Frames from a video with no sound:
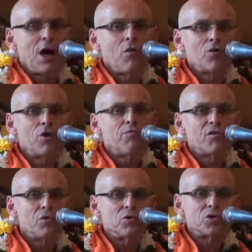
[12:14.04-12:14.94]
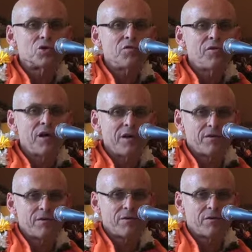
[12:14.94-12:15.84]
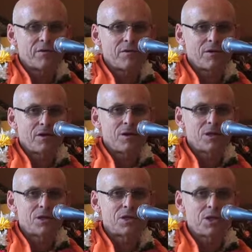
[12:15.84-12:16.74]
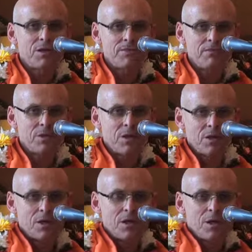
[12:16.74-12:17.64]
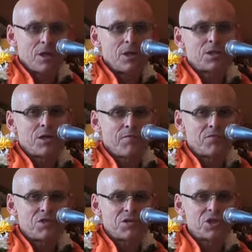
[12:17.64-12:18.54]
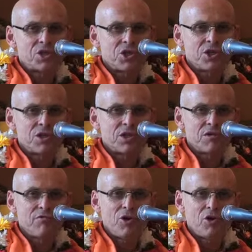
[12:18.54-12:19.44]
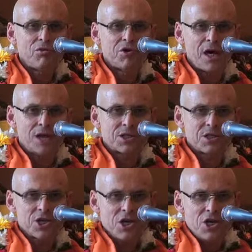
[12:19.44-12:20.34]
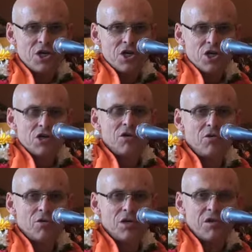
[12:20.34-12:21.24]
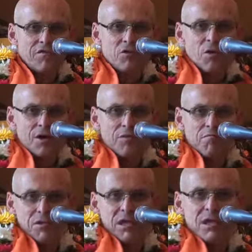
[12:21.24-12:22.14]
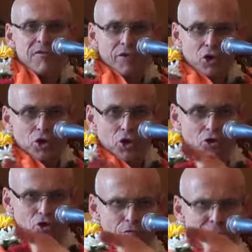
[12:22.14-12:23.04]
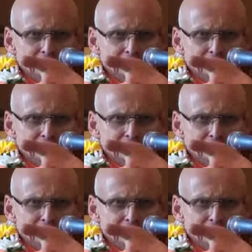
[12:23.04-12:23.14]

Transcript: our approach to faith. Uh, in, some, in some traditions in the world, they ask, you know, if you are a believer, you know, do you